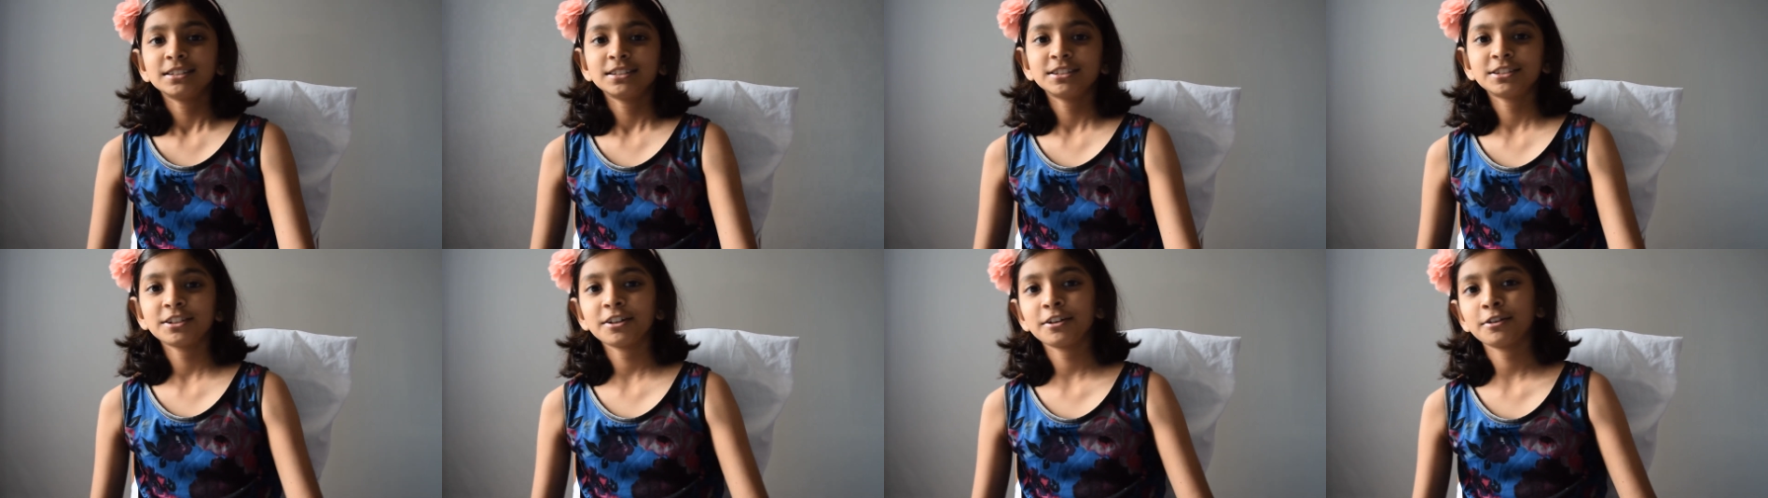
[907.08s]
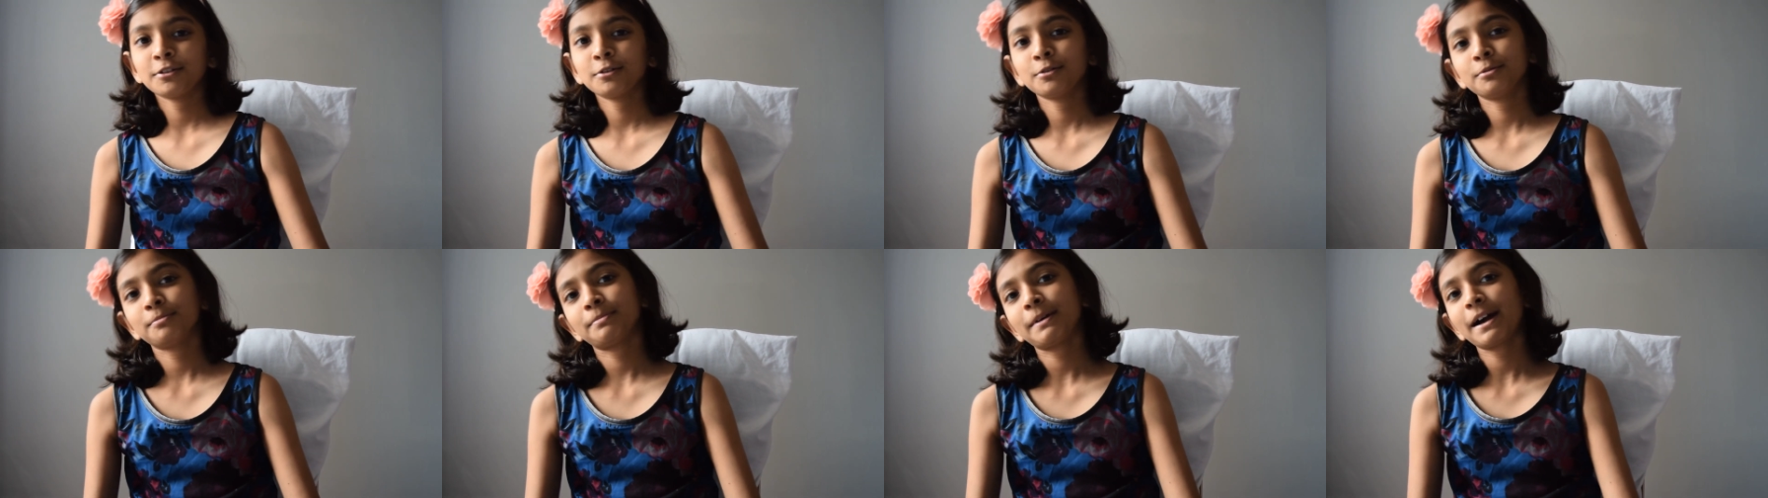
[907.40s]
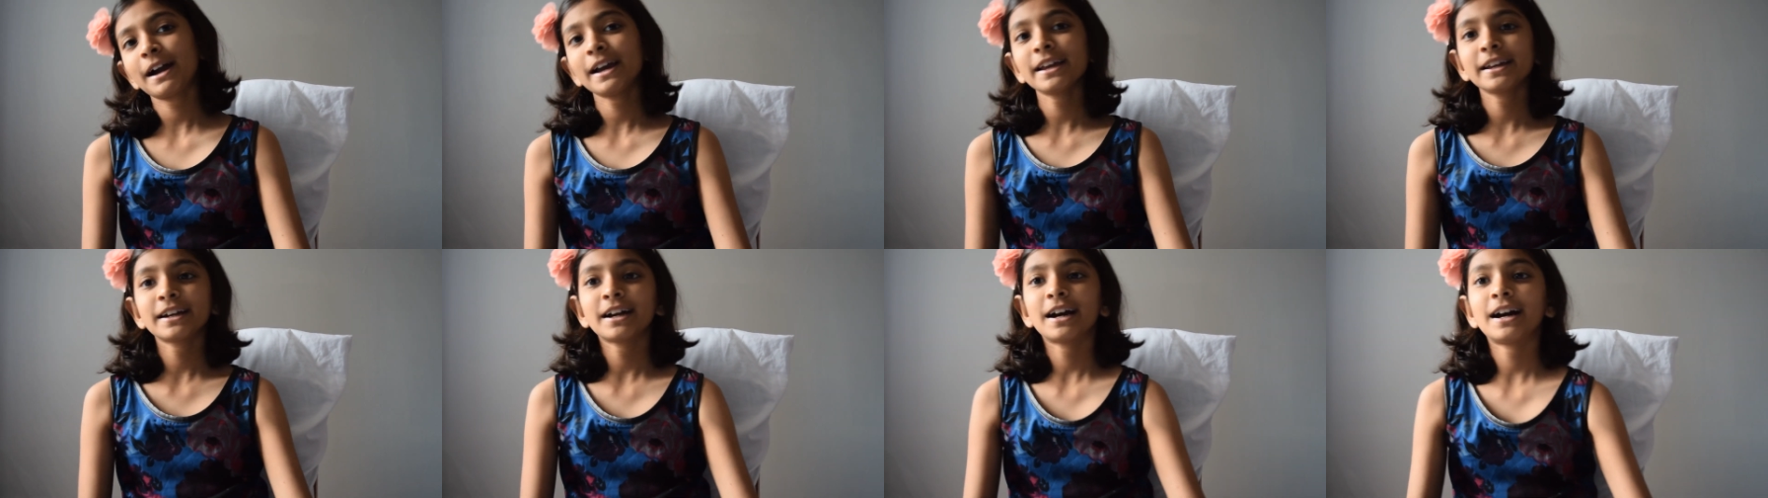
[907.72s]
So
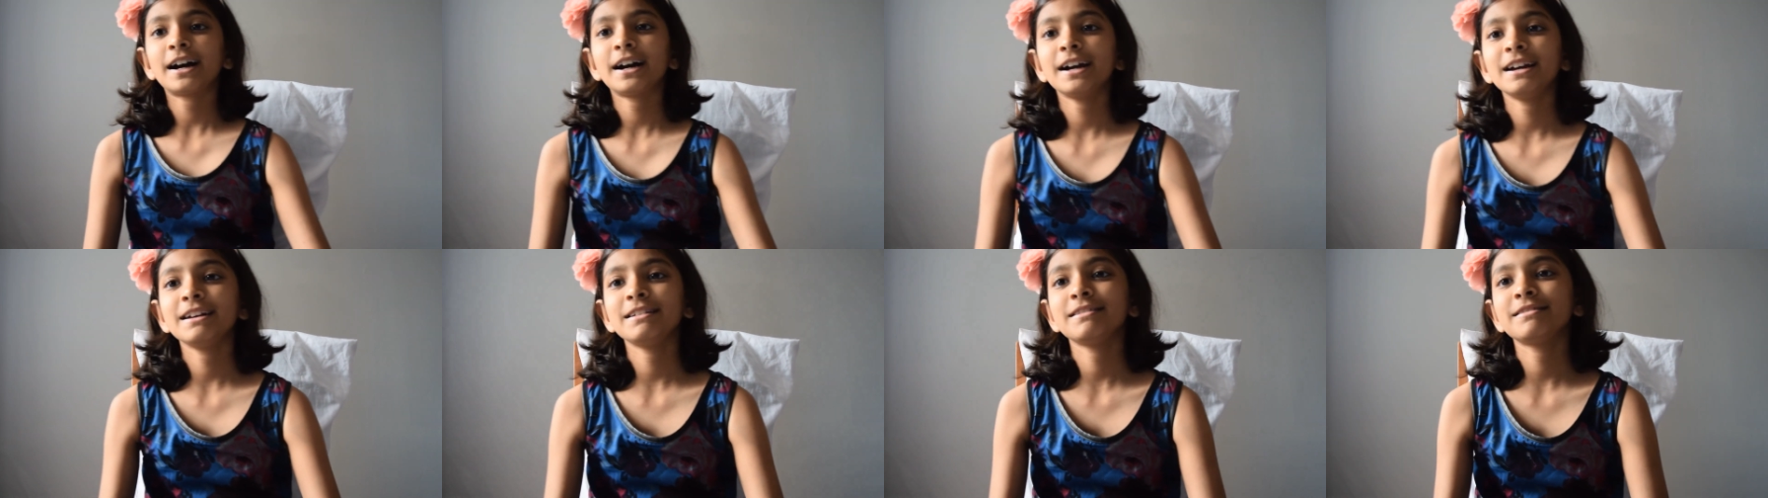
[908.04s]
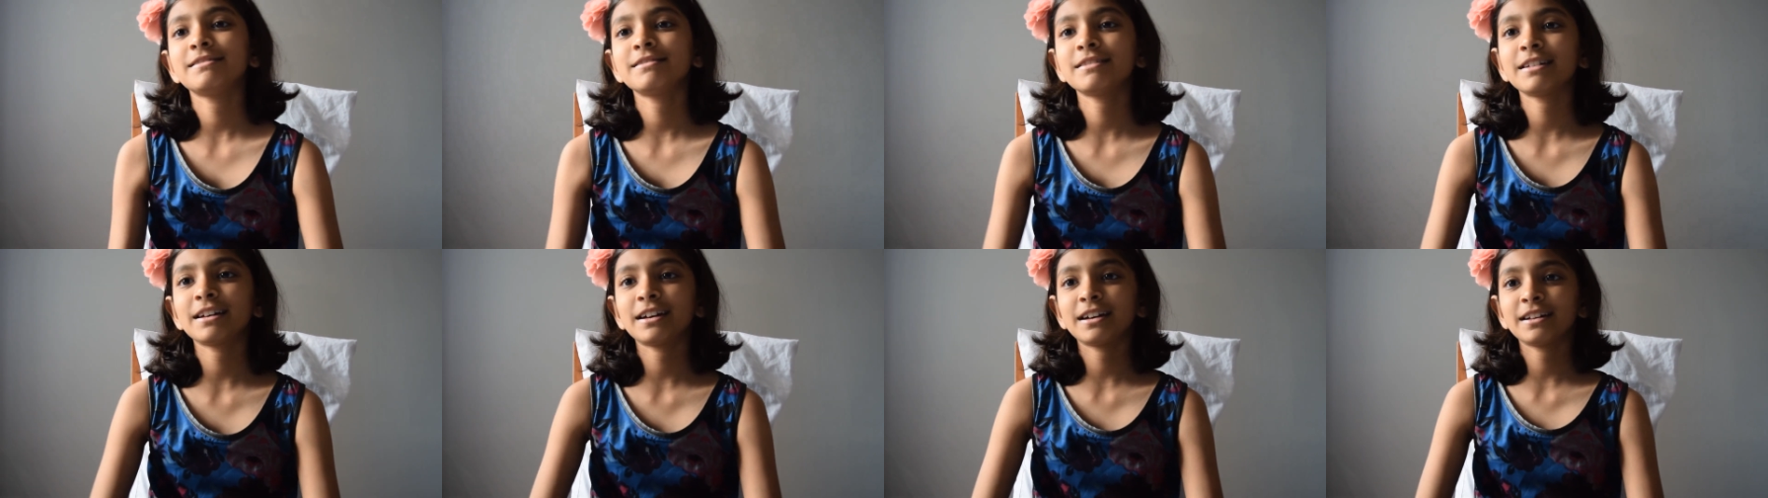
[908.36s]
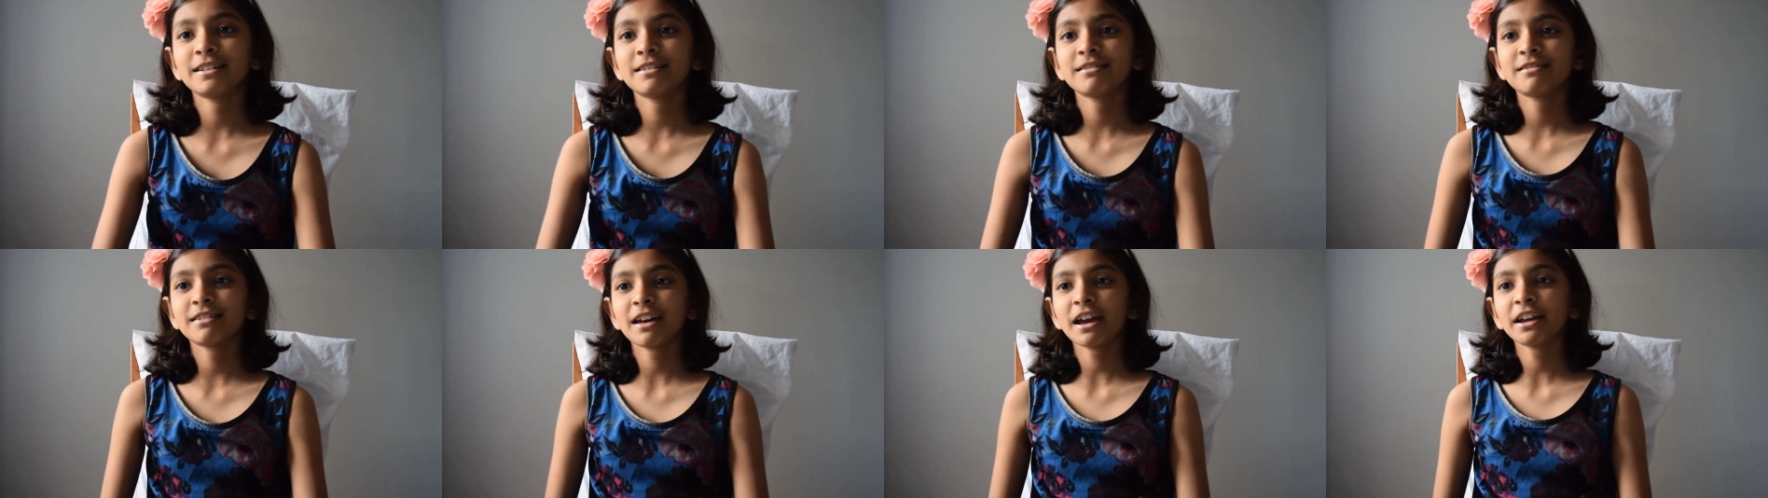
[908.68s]
bye guys,
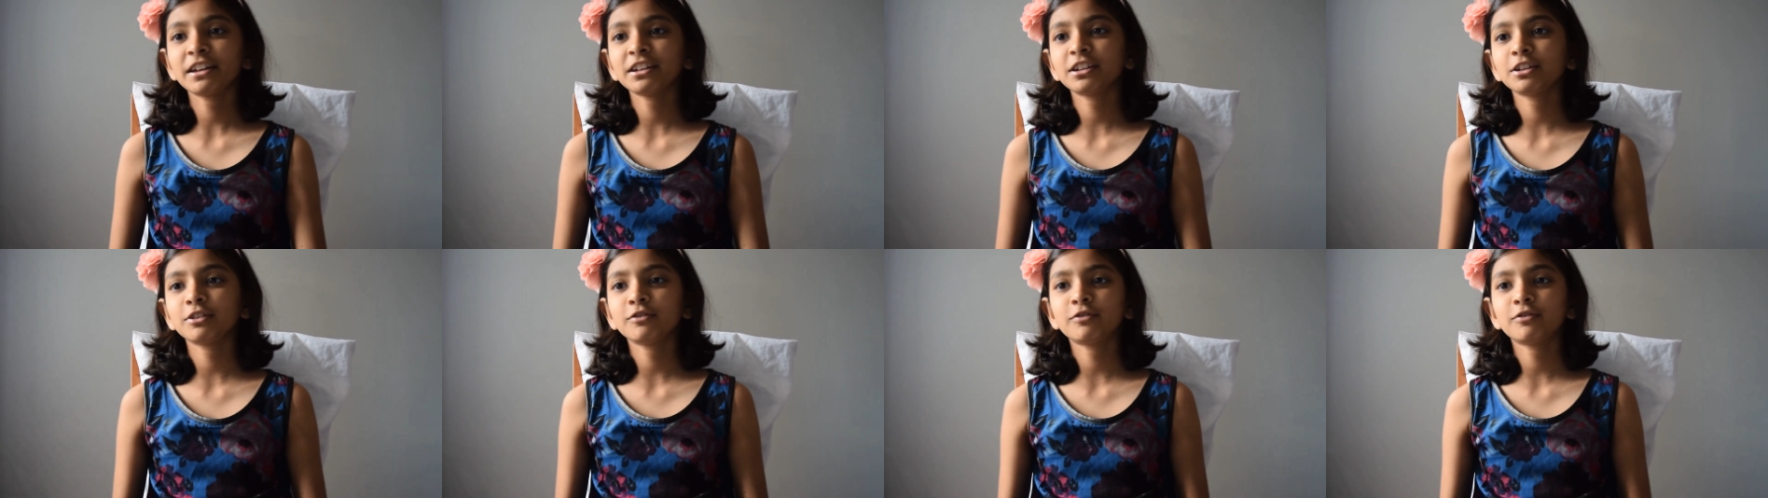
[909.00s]
thank